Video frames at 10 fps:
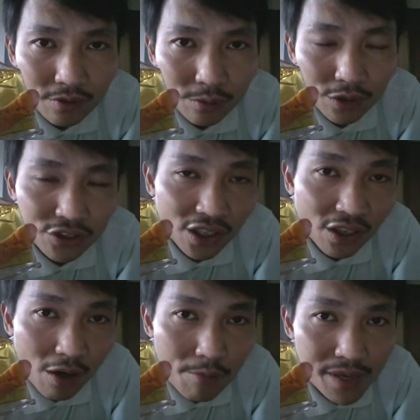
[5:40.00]
watching
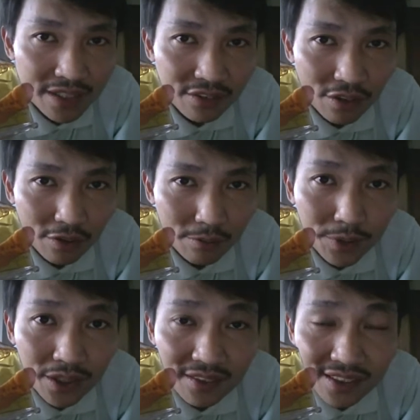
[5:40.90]
comments on
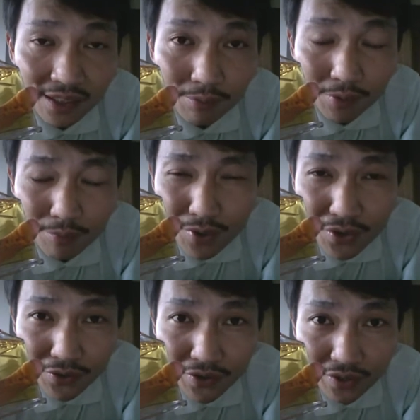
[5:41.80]
Milsim
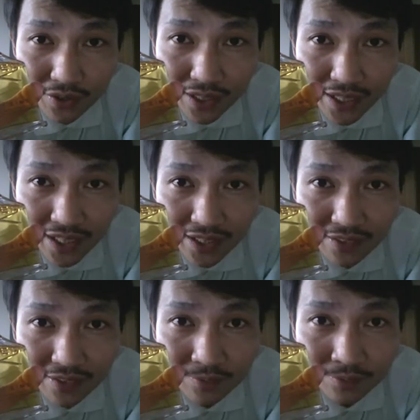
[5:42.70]
Imperial
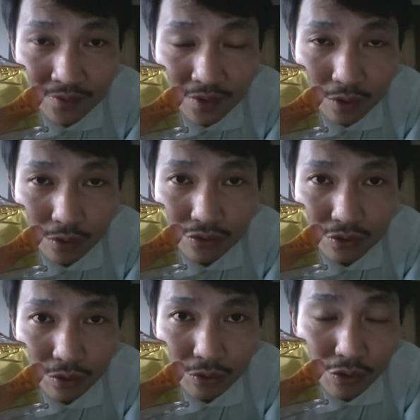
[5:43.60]
and also
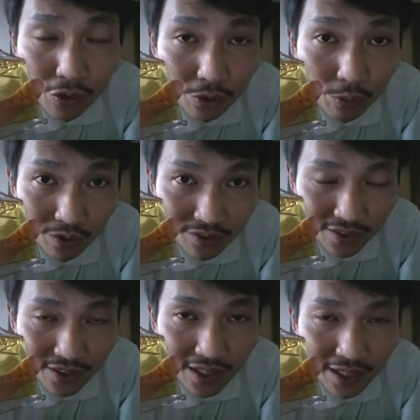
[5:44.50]
Royal
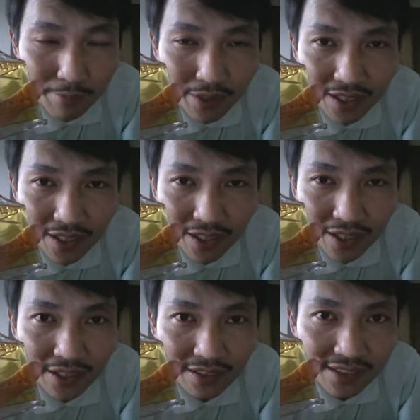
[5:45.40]
Water, I believe
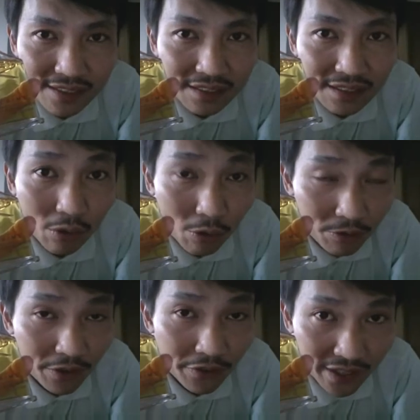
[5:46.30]
that this is an
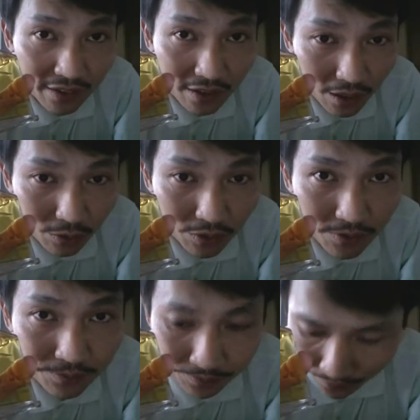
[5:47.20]
overrated house.
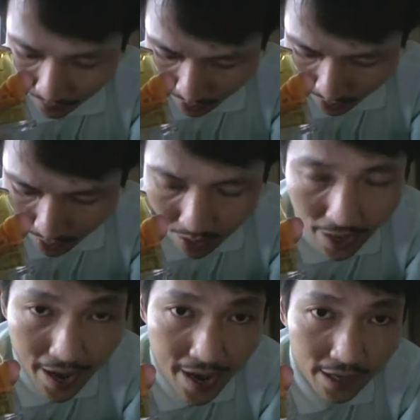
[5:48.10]

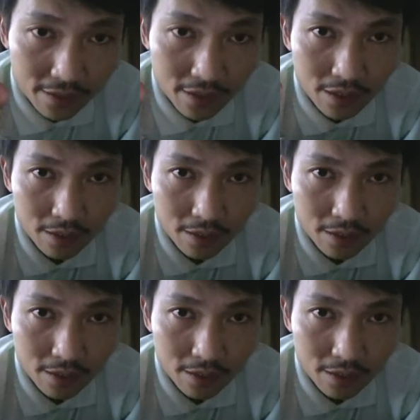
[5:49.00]
And